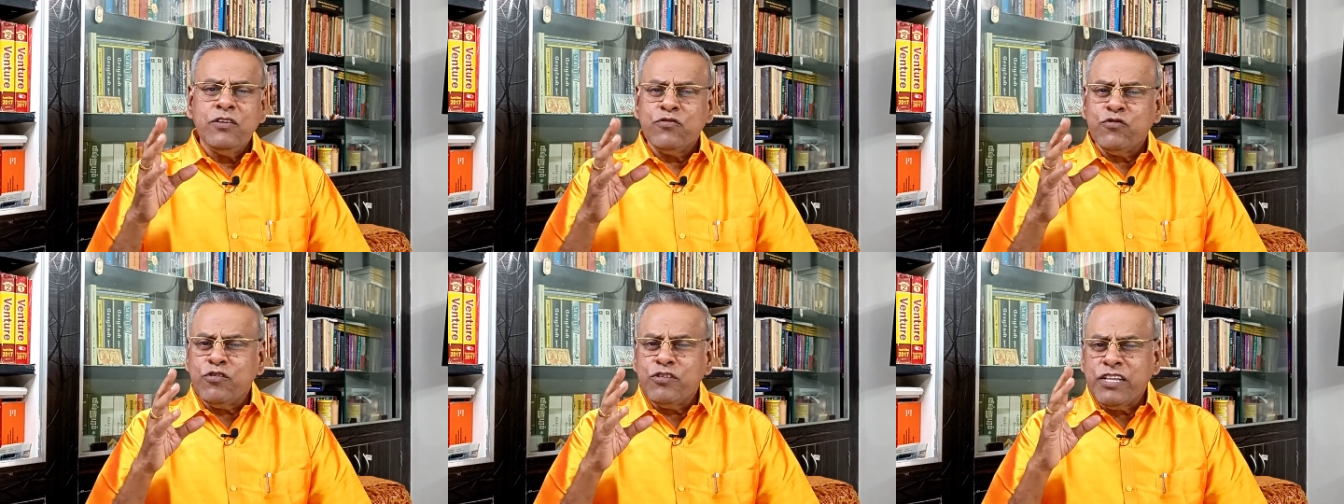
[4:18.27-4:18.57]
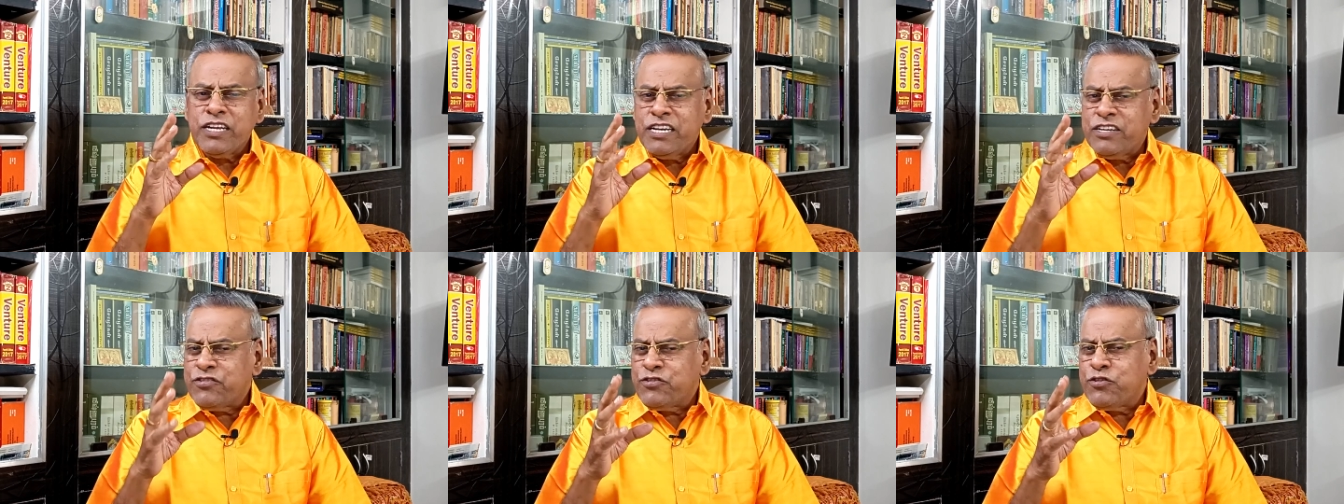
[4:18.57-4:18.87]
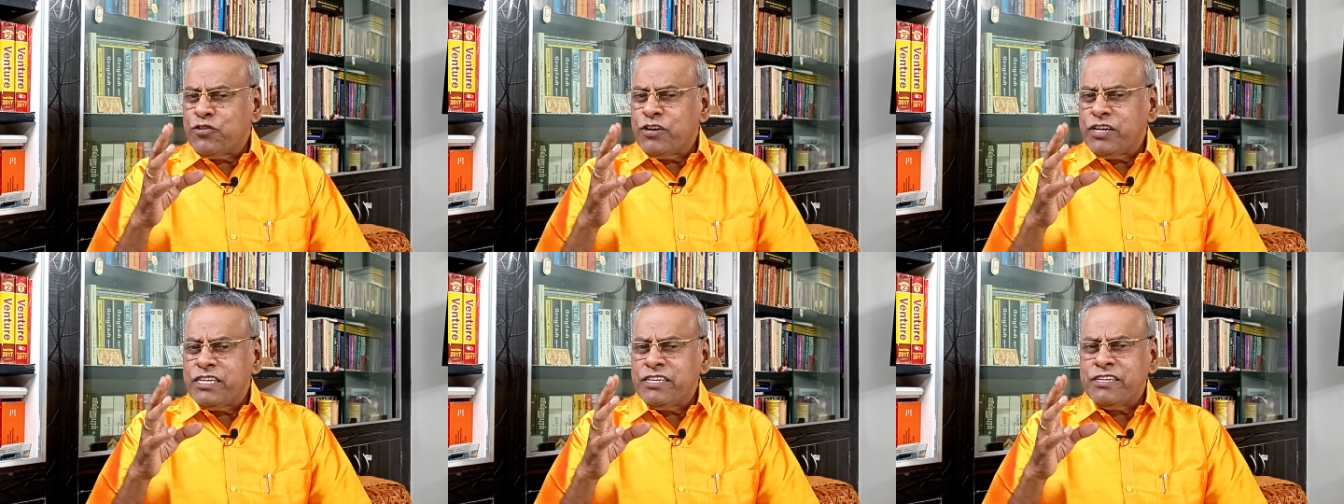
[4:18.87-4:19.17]
So the
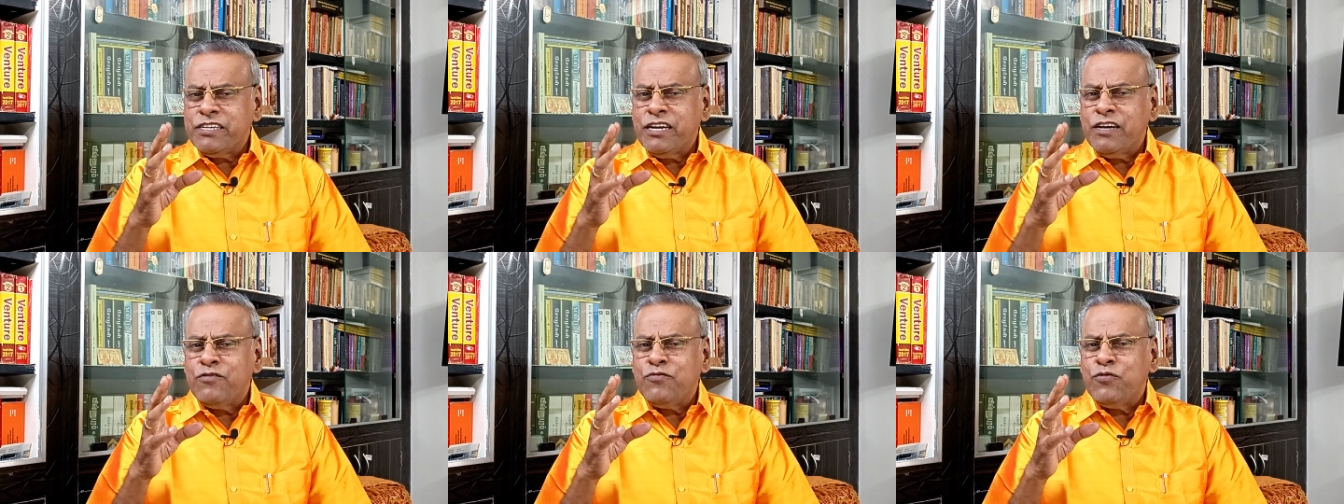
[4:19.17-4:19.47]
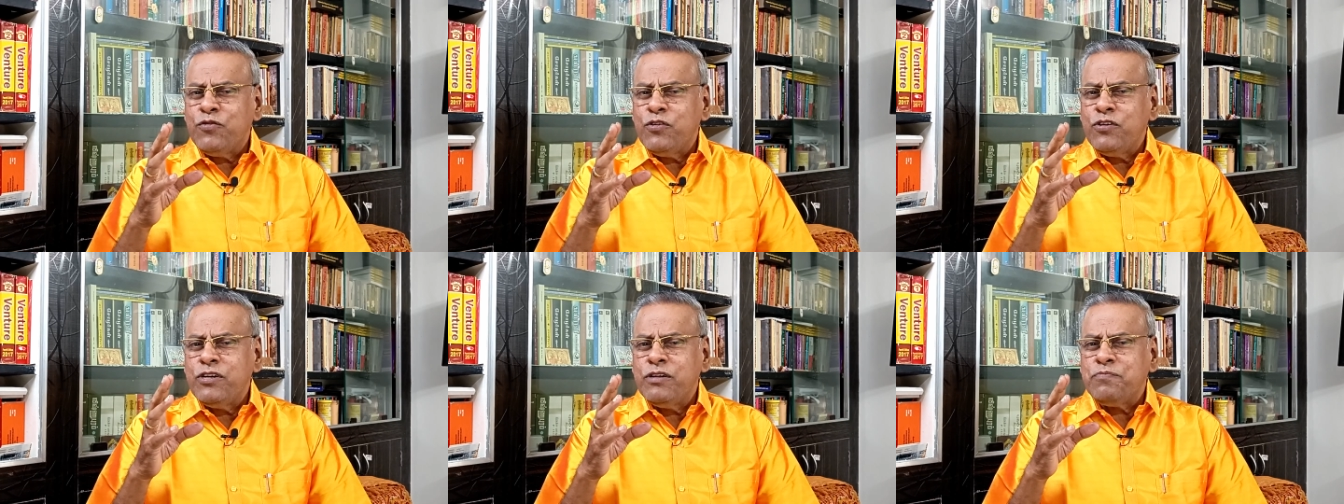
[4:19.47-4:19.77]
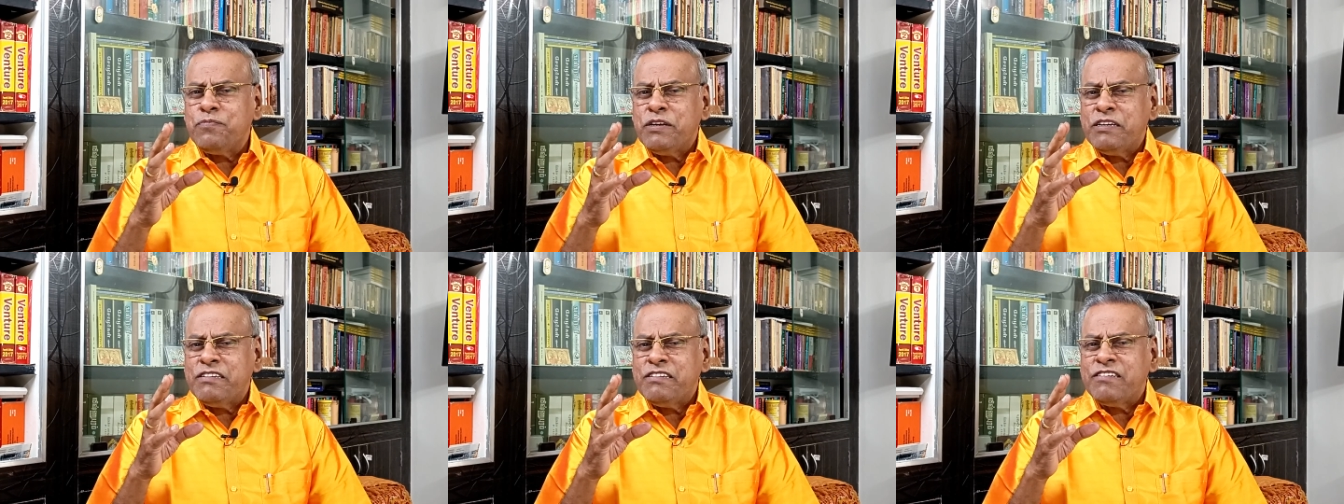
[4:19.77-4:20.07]
restoration of old
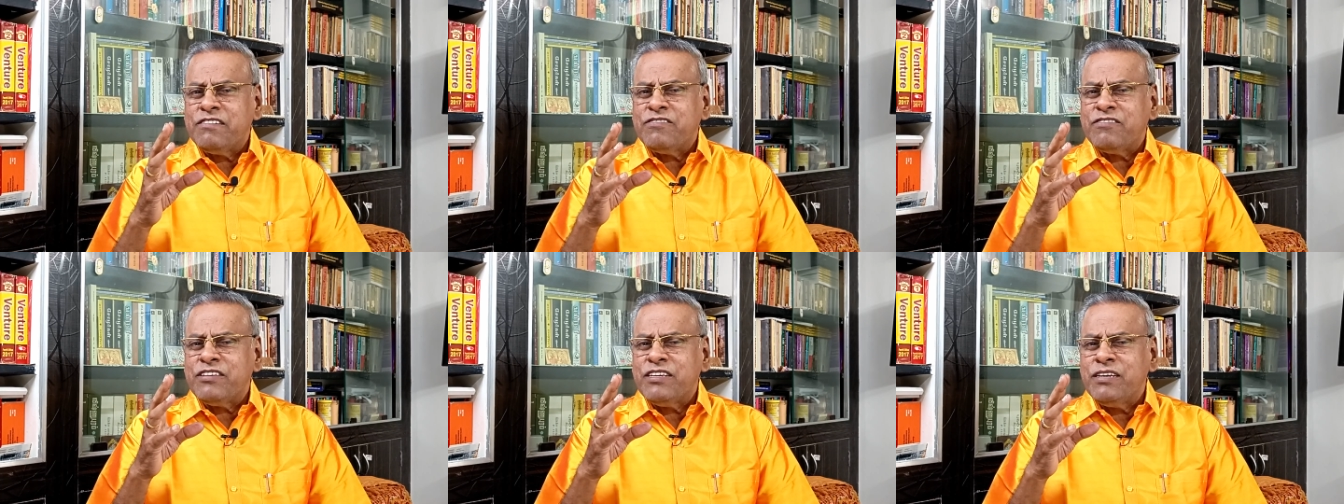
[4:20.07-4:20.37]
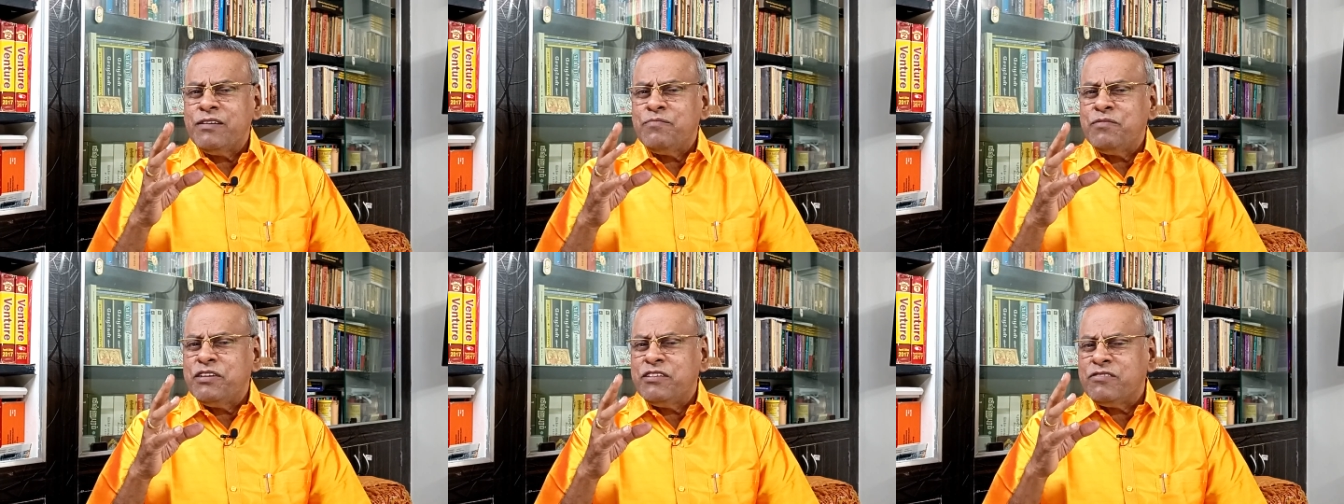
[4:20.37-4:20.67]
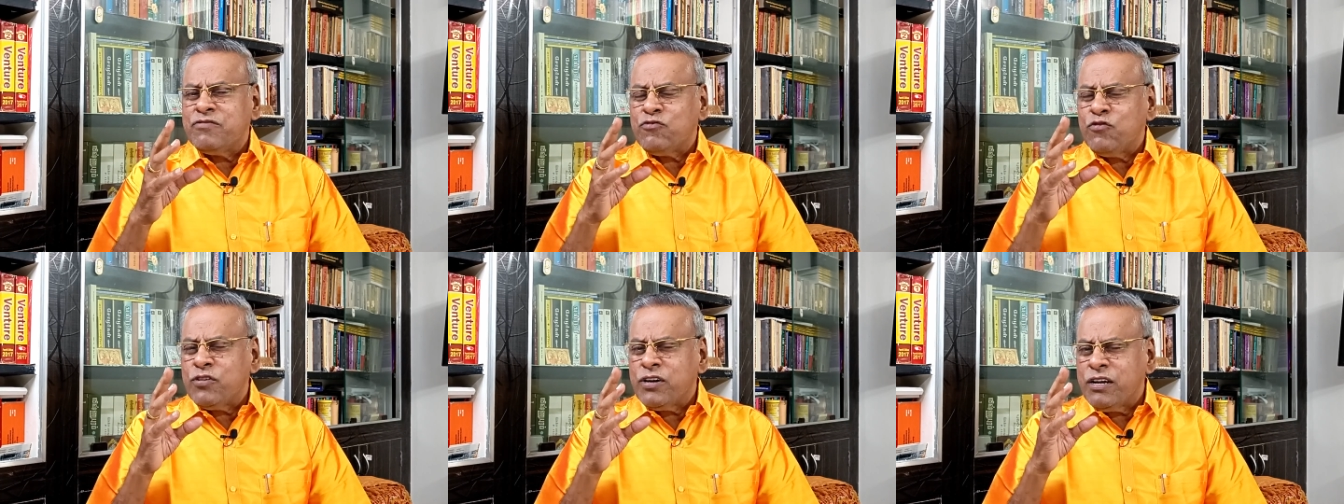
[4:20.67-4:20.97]
pension scheme
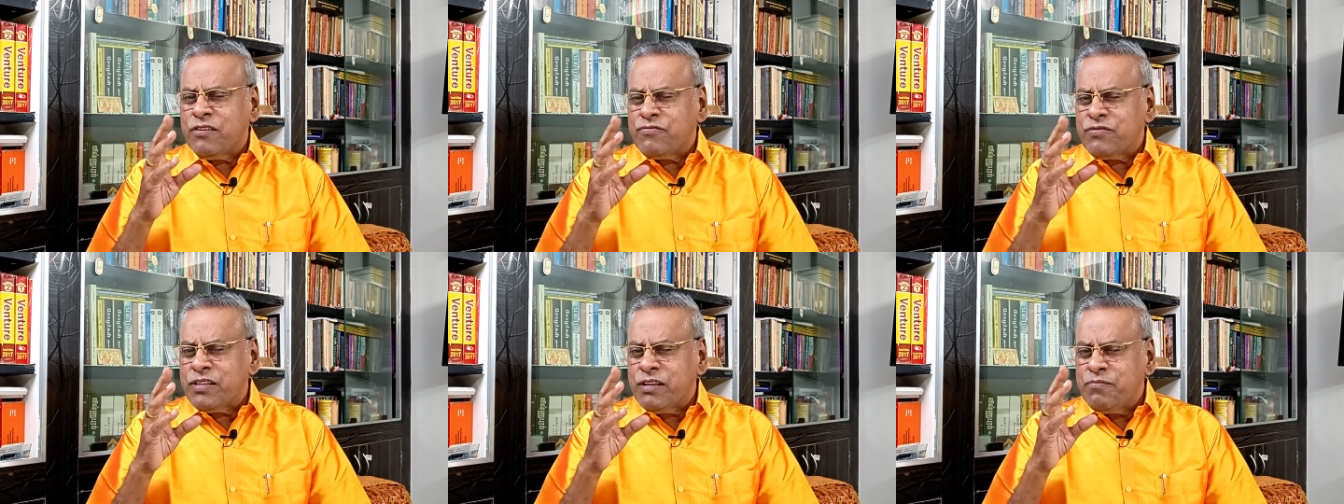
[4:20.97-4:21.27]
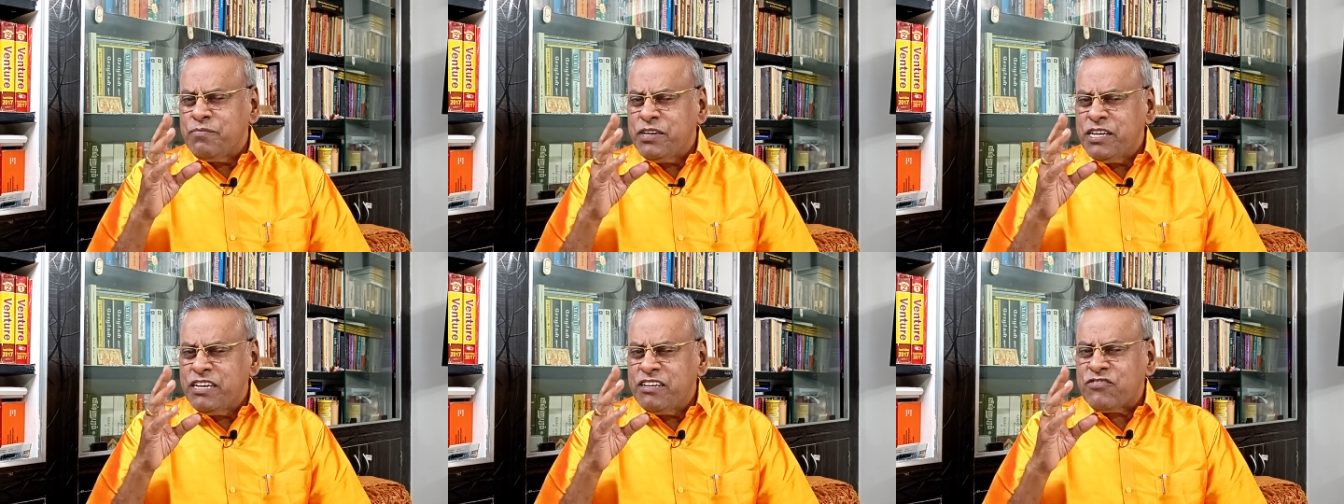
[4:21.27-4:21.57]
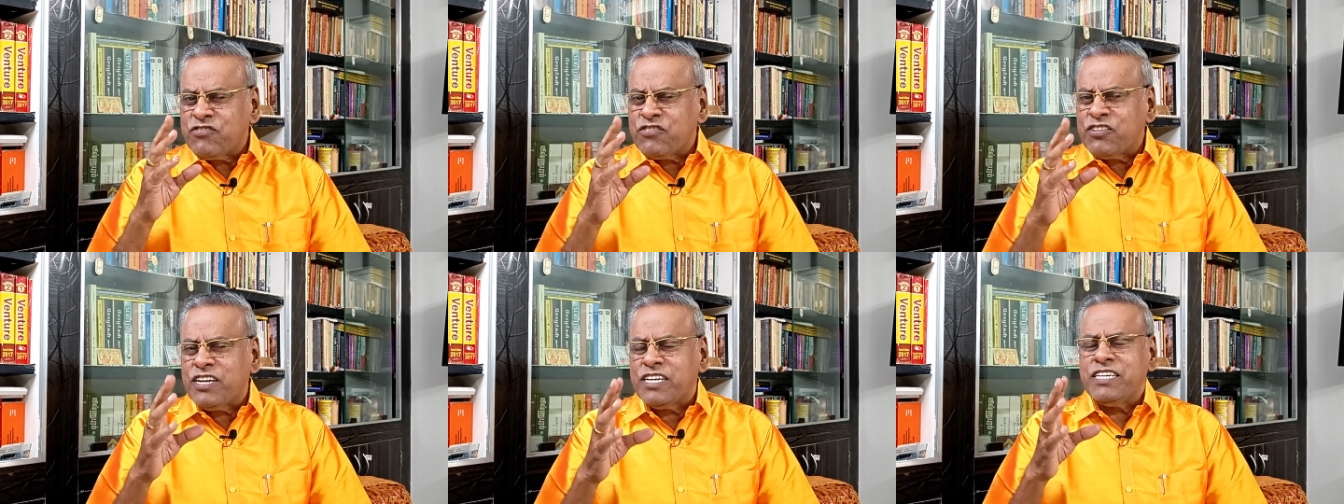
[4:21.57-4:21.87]
is one of the
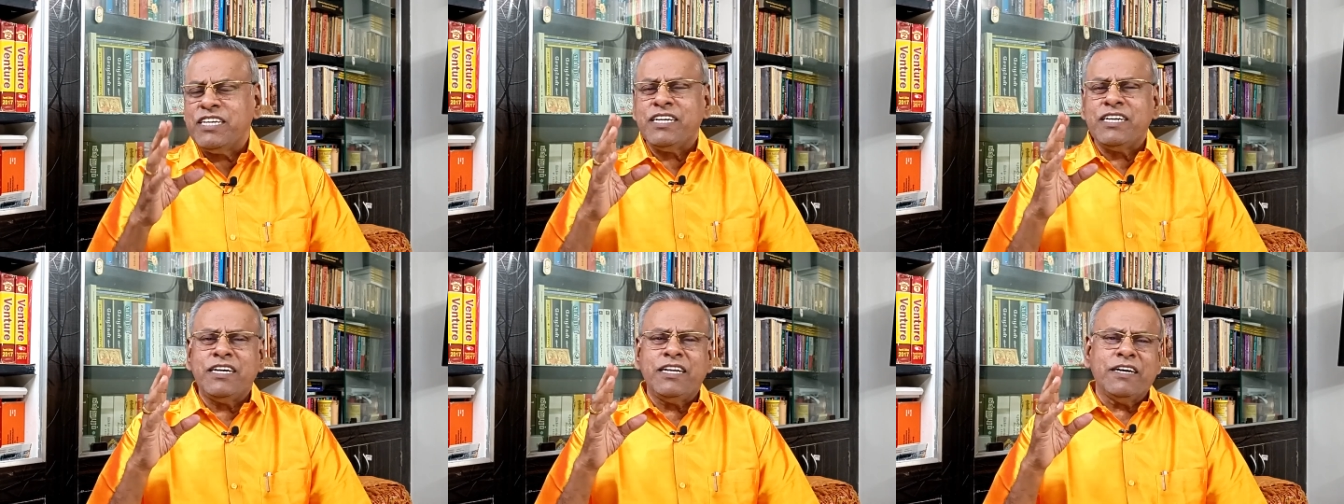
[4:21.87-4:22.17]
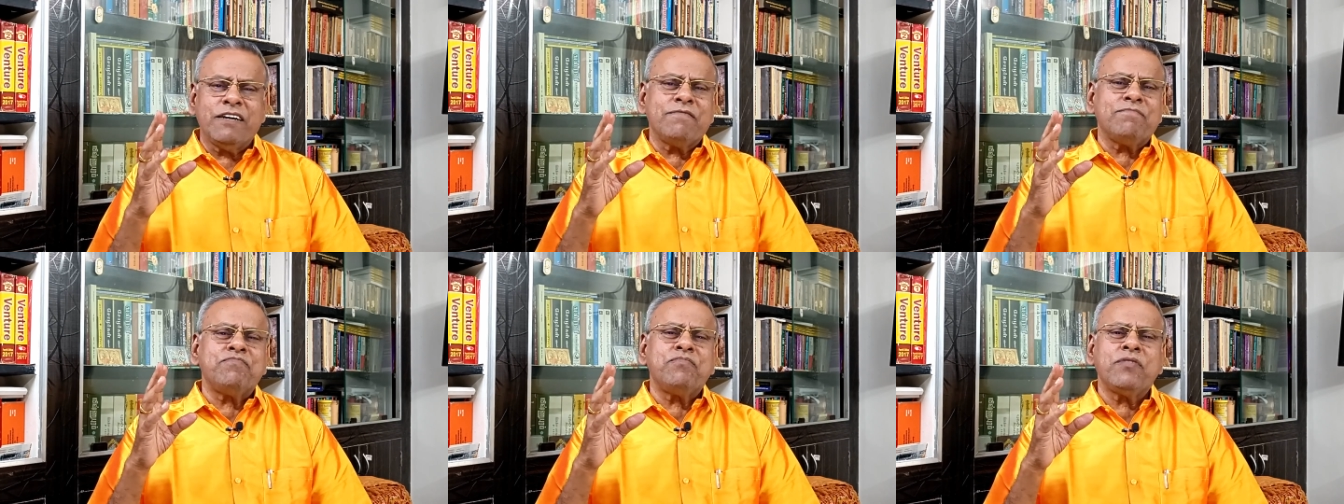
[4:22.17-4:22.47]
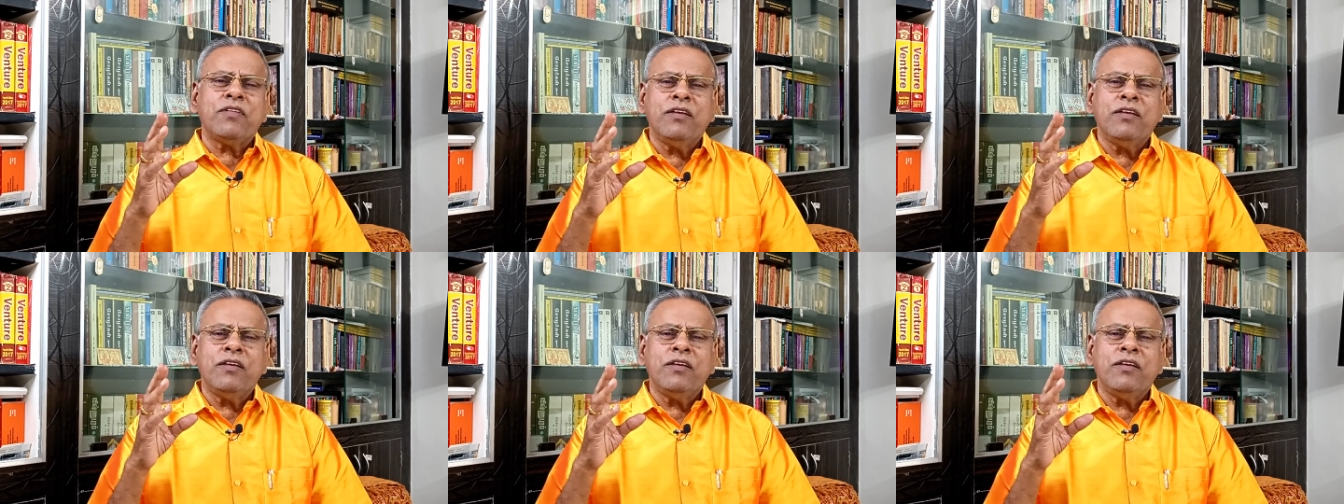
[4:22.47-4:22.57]
biggest agenda